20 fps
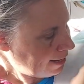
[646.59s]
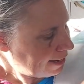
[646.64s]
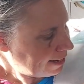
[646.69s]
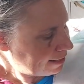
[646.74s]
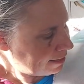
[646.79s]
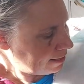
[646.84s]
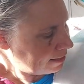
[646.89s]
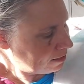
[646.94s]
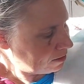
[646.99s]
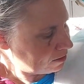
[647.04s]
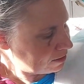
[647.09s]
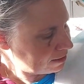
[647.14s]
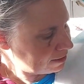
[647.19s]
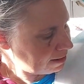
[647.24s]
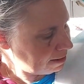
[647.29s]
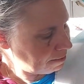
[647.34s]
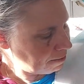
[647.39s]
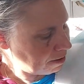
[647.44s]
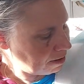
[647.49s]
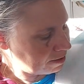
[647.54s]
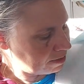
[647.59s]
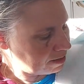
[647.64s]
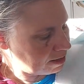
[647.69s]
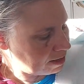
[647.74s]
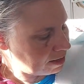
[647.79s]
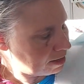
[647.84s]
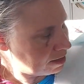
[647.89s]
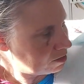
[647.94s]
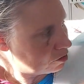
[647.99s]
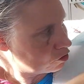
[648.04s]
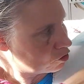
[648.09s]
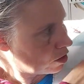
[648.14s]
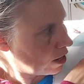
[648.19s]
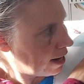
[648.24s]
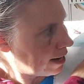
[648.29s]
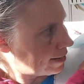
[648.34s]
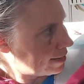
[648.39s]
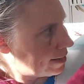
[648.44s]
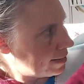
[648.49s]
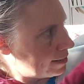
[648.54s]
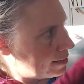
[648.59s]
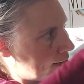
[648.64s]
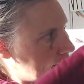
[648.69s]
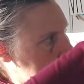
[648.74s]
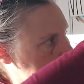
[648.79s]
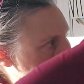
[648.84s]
And then there's some on the trident